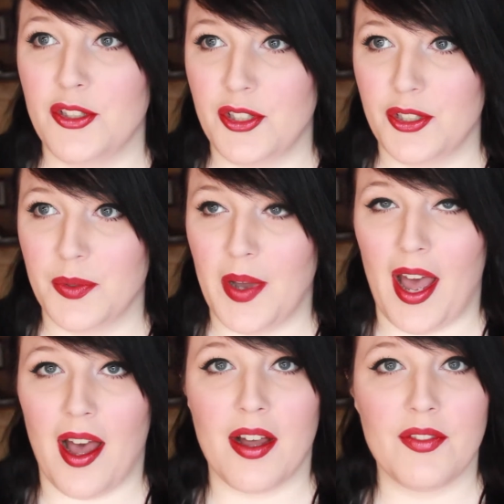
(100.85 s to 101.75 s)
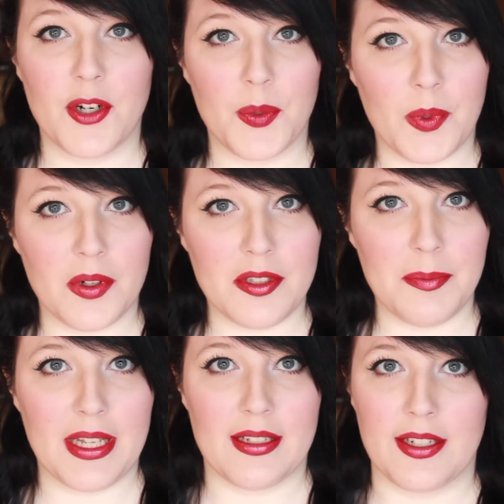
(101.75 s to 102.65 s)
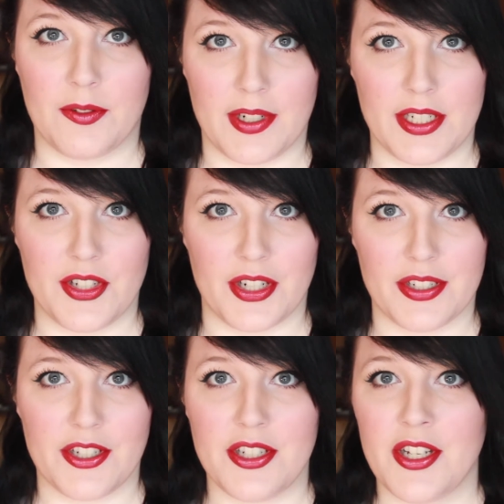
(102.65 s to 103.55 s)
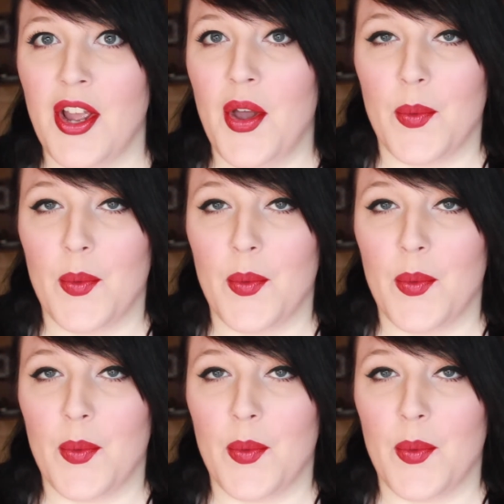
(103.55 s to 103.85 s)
Do you have your world building researched?